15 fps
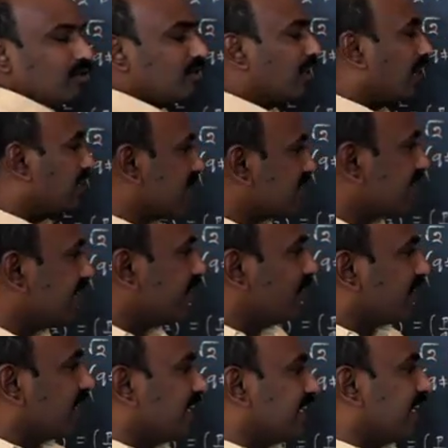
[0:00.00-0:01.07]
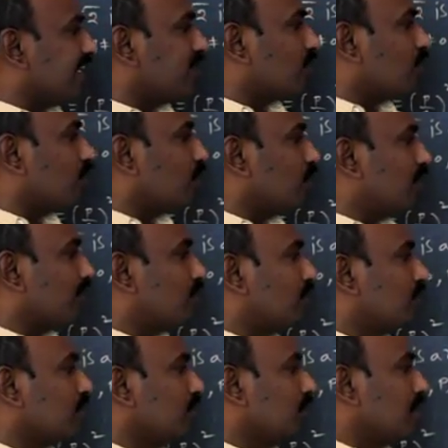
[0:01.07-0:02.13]
to the other side. We can get root 2
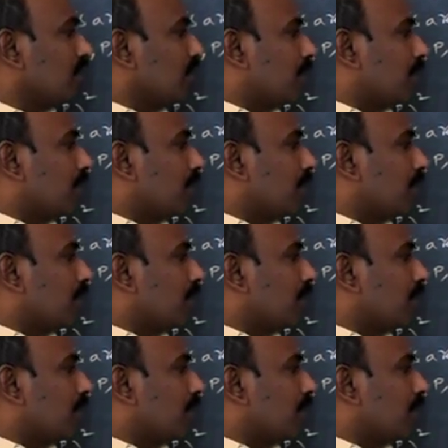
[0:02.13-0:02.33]
equal to